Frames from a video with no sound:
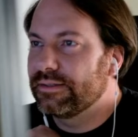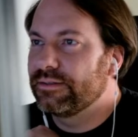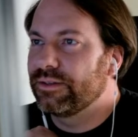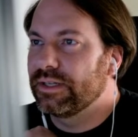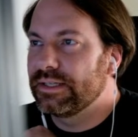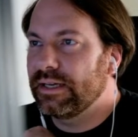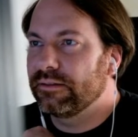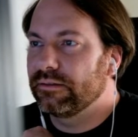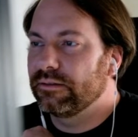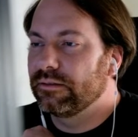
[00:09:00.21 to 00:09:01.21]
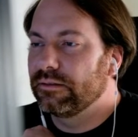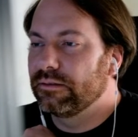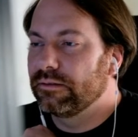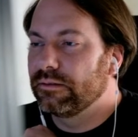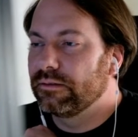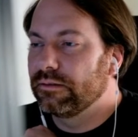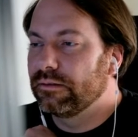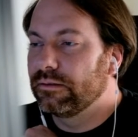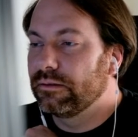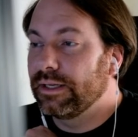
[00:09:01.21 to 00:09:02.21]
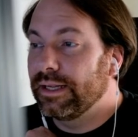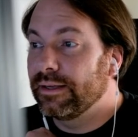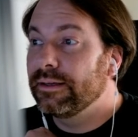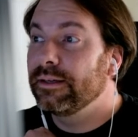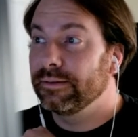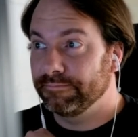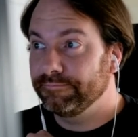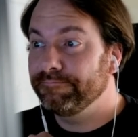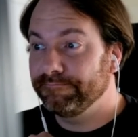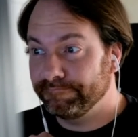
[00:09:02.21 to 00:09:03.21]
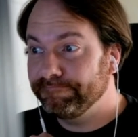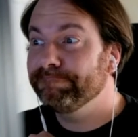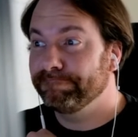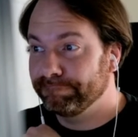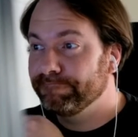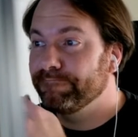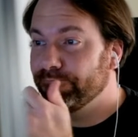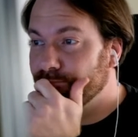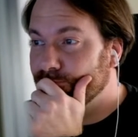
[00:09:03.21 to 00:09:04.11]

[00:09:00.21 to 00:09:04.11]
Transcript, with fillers: try this out. All right, let's see. We have audio,